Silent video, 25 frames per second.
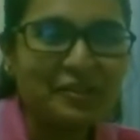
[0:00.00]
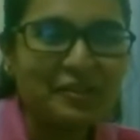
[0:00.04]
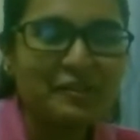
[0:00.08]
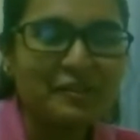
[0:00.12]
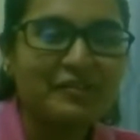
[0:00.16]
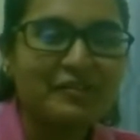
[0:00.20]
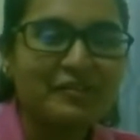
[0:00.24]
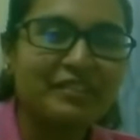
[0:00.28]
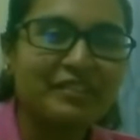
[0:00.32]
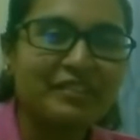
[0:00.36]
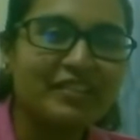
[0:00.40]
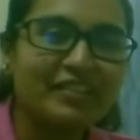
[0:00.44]

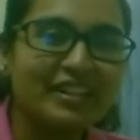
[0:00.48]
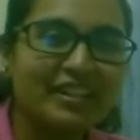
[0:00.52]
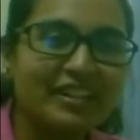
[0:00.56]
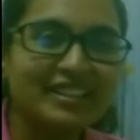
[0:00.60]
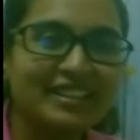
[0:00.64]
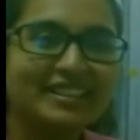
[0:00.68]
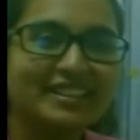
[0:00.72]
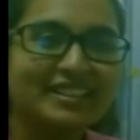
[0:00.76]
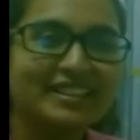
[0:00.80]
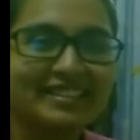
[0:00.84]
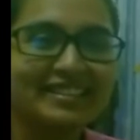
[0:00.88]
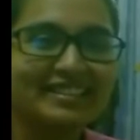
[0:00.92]

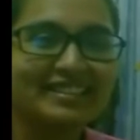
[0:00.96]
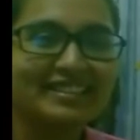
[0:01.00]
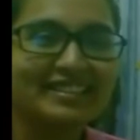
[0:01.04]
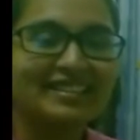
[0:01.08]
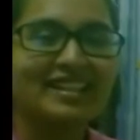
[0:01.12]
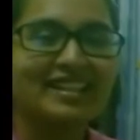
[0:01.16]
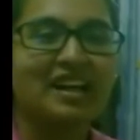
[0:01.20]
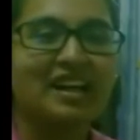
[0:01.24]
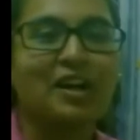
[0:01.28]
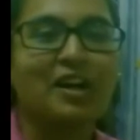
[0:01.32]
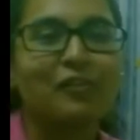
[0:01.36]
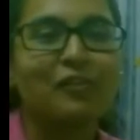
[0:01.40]
everyone.
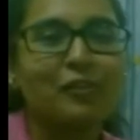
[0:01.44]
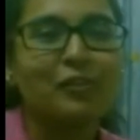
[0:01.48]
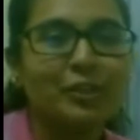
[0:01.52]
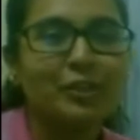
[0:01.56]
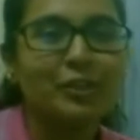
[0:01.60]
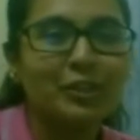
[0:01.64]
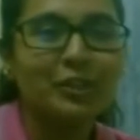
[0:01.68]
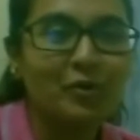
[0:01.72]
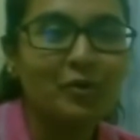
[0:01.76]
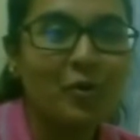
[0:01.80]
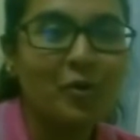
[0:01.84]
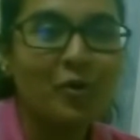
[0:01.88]
How are
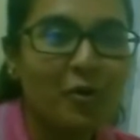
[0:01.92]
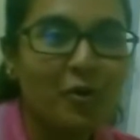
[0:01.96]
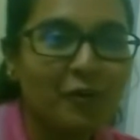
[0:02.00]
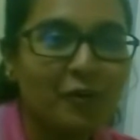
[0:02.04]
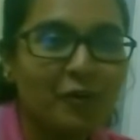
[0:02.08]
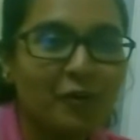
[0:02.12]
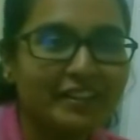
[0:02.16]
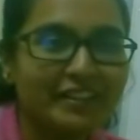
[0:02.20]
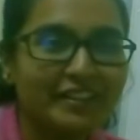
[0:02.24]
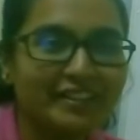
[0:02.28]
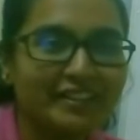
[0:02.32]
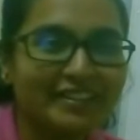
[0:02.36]
you all?
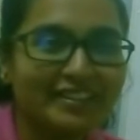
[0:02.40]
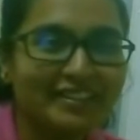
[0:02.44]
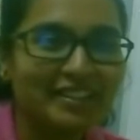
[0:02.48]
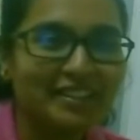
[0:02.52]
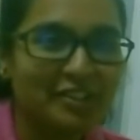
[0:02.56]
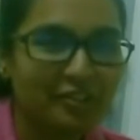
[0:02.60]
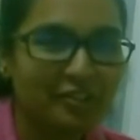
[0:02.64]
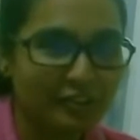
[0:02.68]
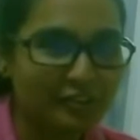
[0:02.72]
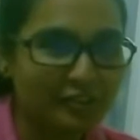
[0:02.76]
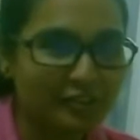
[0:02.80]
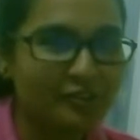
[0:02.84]

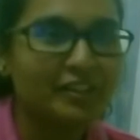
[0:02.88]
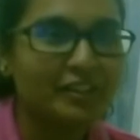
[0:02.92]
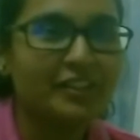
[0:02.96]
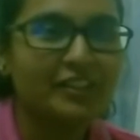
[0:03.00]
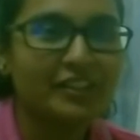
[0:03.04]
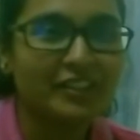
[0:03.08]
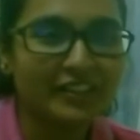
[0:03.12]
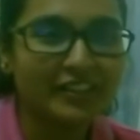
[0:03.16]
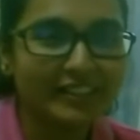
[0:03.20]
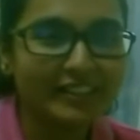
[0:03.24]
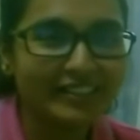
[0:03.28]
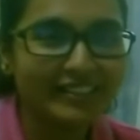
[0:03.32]
You're
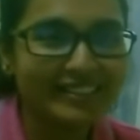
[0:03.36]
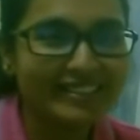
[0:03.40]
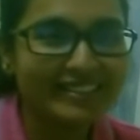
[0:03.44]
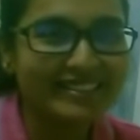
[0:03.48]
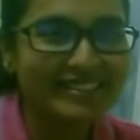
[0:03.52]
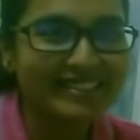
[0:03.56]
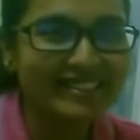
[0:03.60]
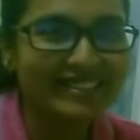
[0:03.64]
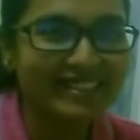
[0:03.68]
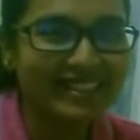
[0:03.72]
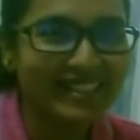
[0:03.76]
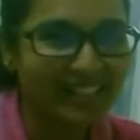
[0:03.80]
doing
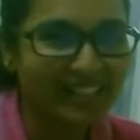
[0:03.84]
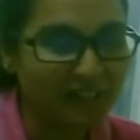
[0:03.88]
good?